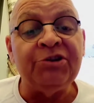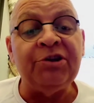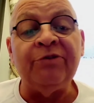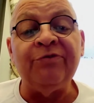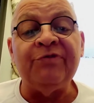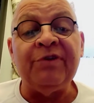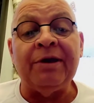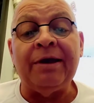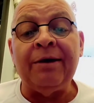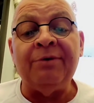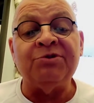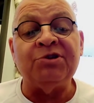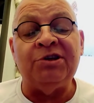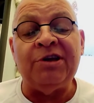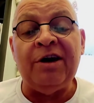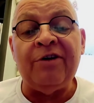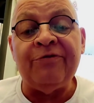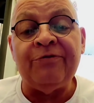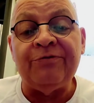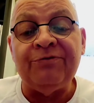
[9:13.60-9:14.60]
didn't think there was
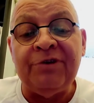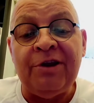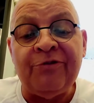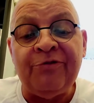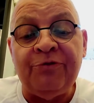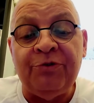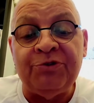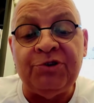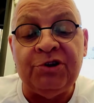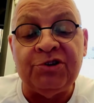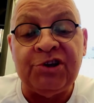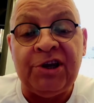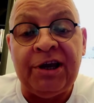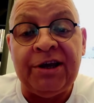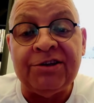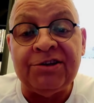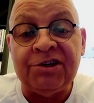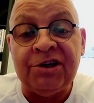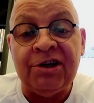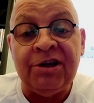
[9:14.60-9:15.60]
enough footage
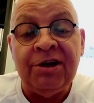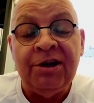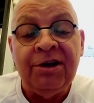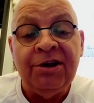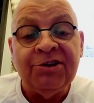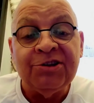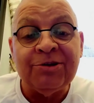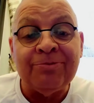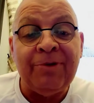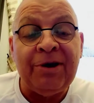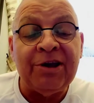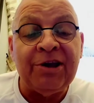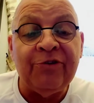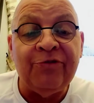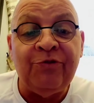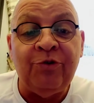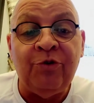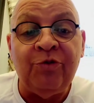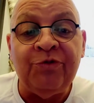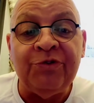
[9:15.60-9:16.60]
here to make a
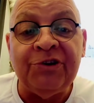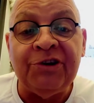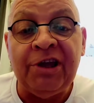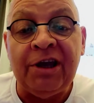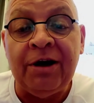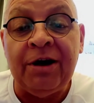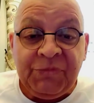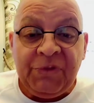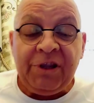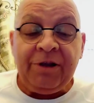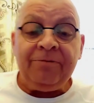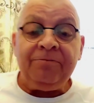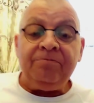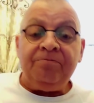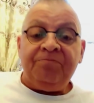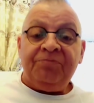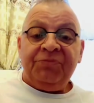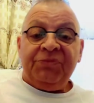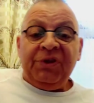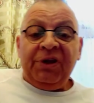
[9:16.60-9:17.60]
full video.
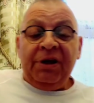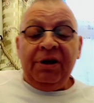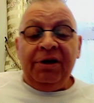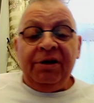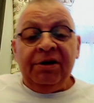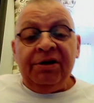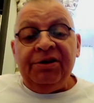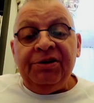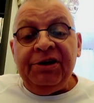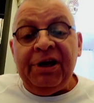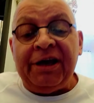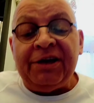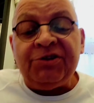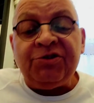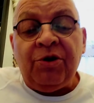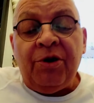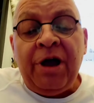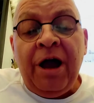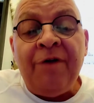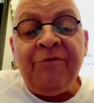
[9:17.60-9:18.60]
Yeah,
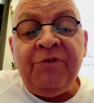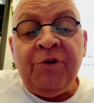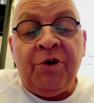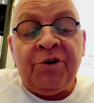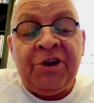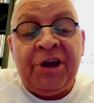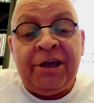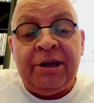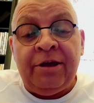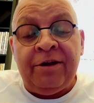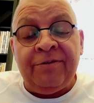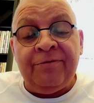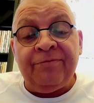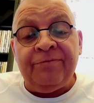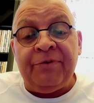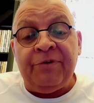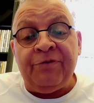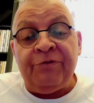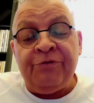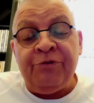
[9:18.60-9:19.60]
so hopefully I can get
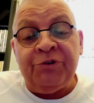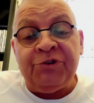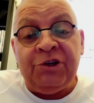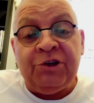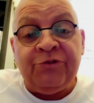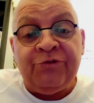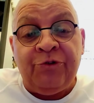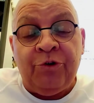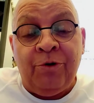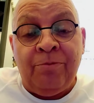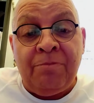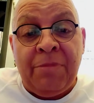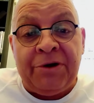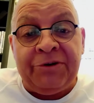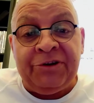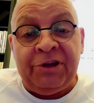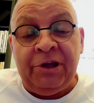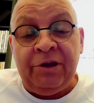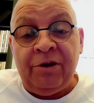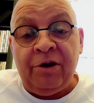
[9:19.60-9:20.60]
the footage for on
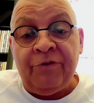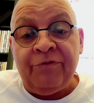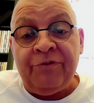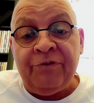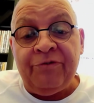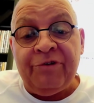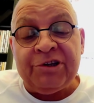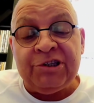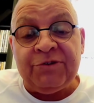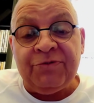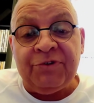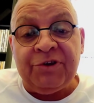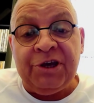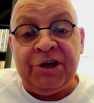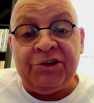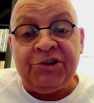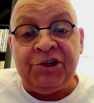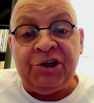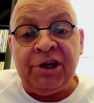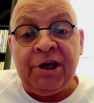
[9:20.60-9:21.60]
Monday of the rest of the
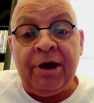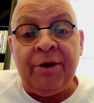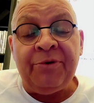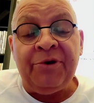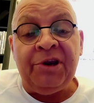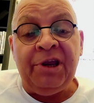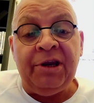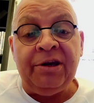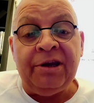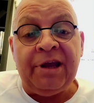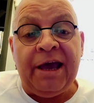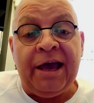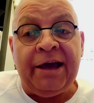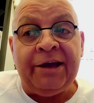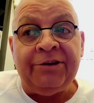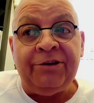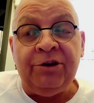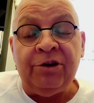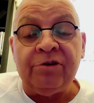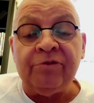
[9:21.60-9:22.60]
kitchen going in,
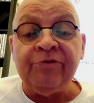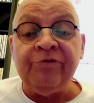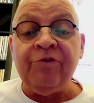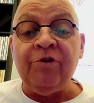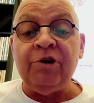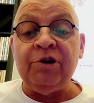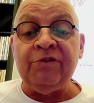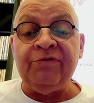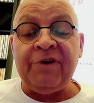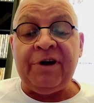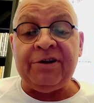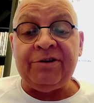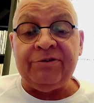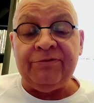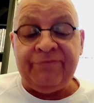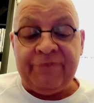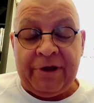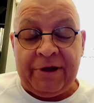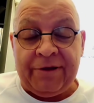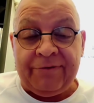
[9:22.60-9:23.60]
and you can follow
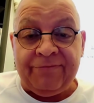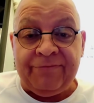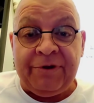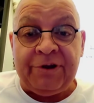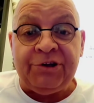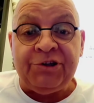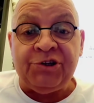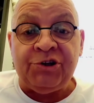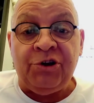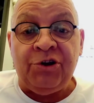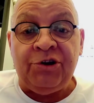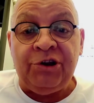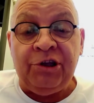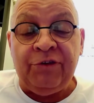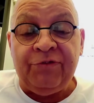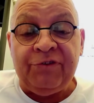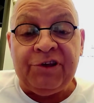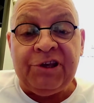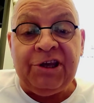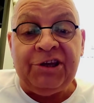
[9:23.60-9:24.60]
that journey of
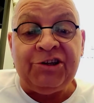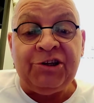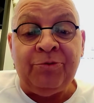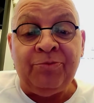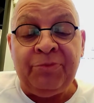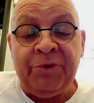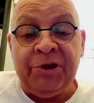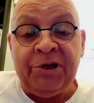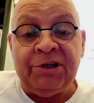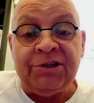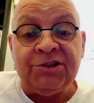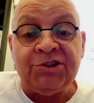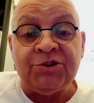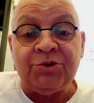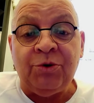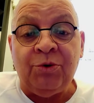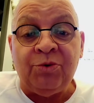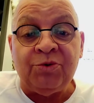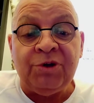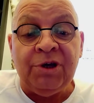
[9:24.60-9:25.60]
the kitchen being
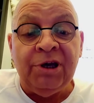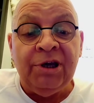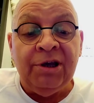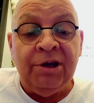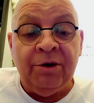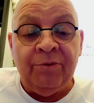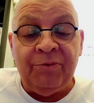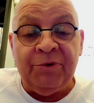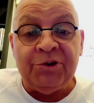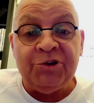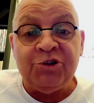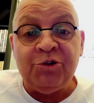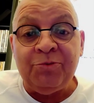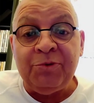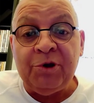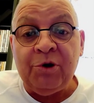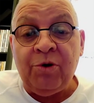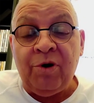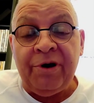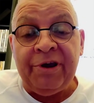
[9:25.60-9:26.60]
installed, which should be
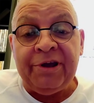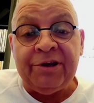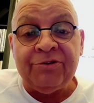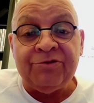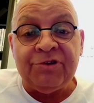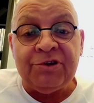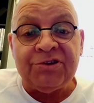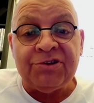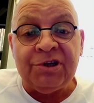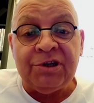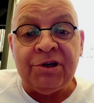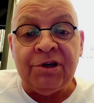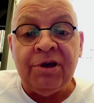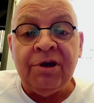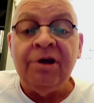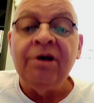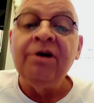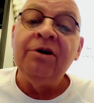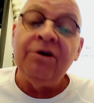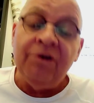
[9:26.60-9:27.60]
quite interesting.
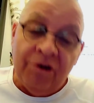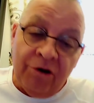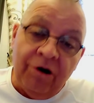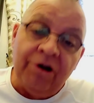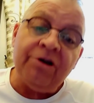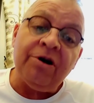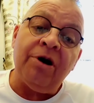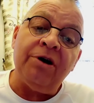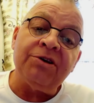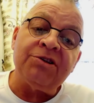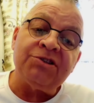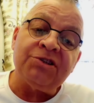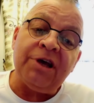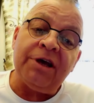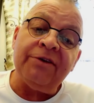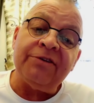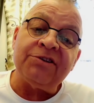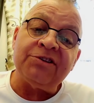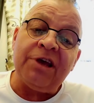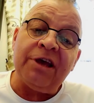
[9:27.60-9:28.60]
All right guys,
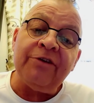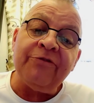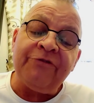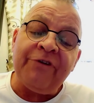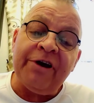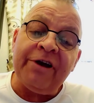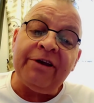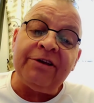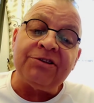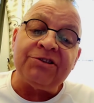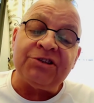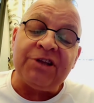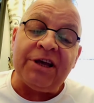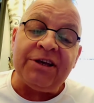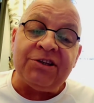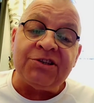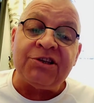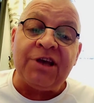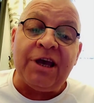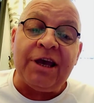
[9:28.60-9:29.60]
stay
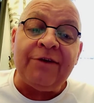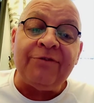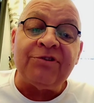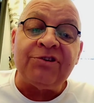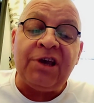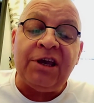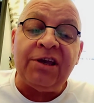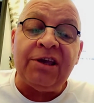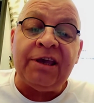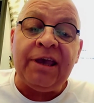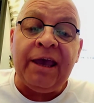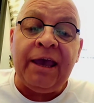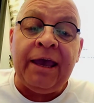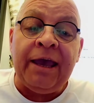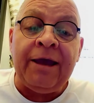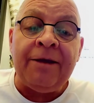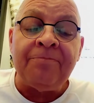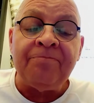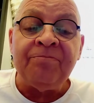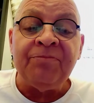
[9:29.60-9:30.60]
safe, take
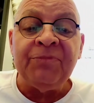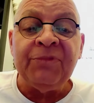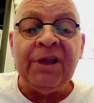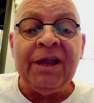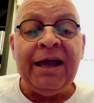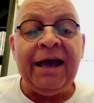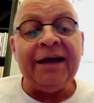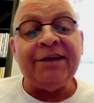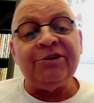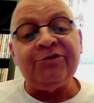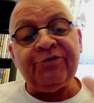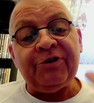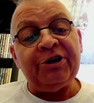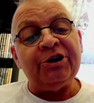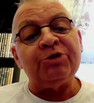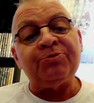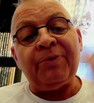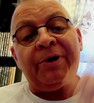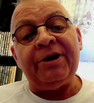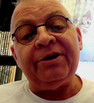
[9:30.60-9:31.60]
care, hands, face,
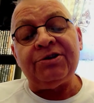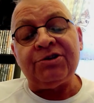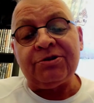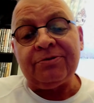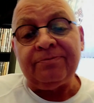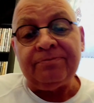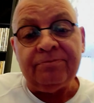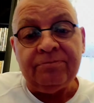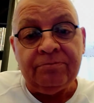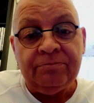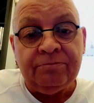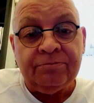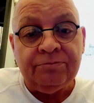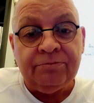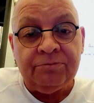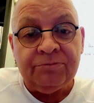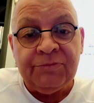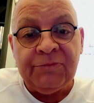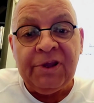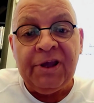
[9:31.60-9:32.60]
space,
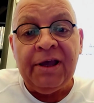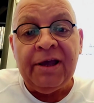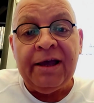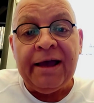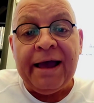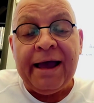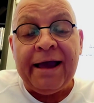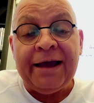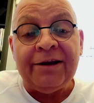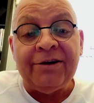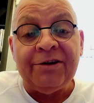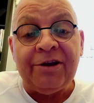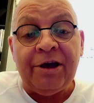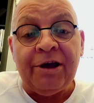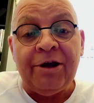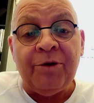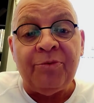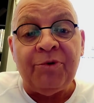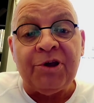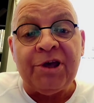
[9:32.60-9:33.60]
and
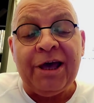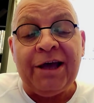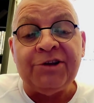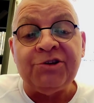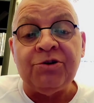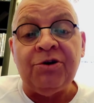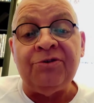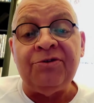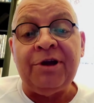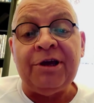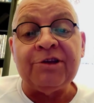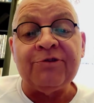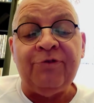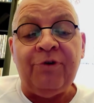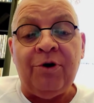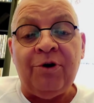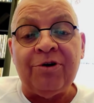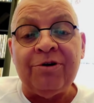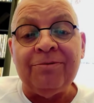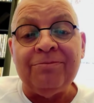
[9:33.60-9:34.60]
we'll catch you on the next
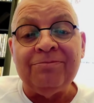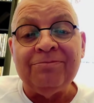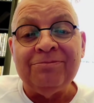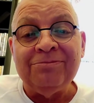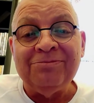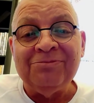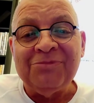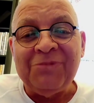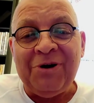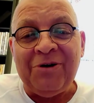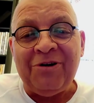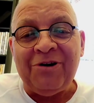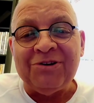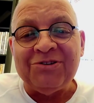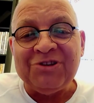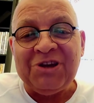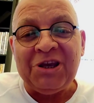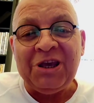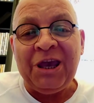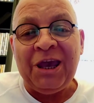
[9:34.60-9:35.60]
vlog. All right,
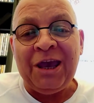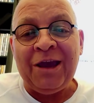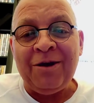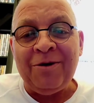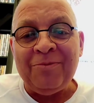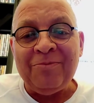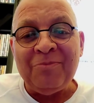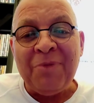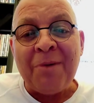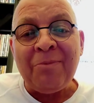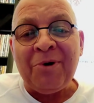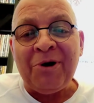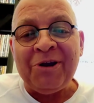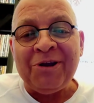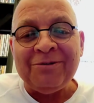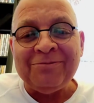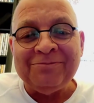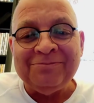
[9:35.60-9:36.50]
take care, bye bye.